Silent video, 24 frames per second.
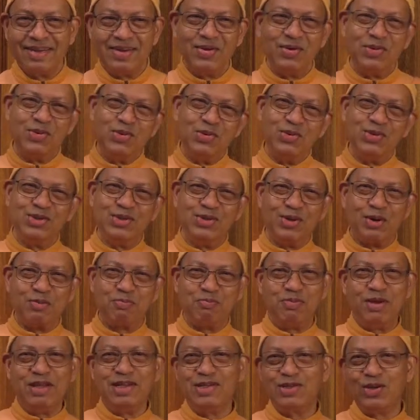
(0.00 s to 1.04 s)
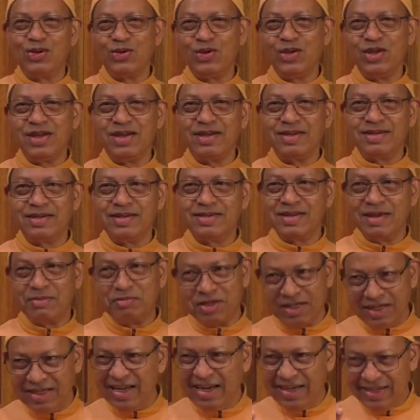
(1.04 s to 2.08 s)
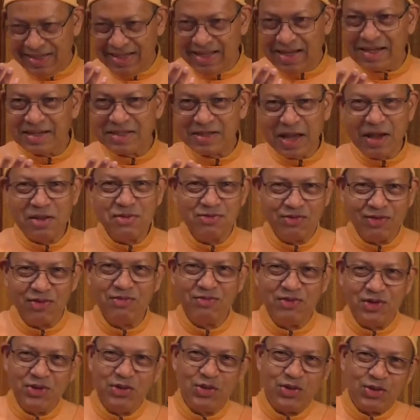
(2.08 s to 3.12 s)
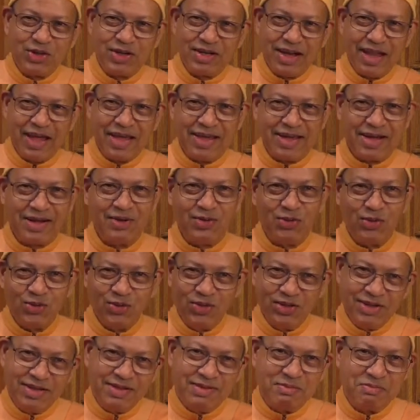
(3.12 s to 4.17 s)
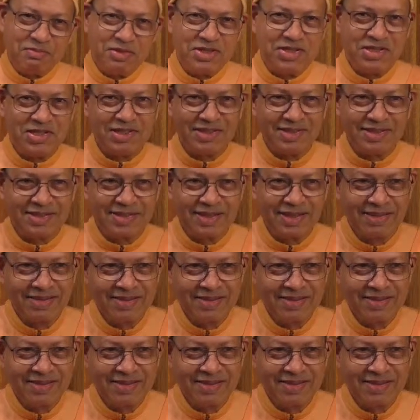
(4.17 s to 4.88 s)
Who is not pleased looking at us? But there are times when we don't like our own pictures.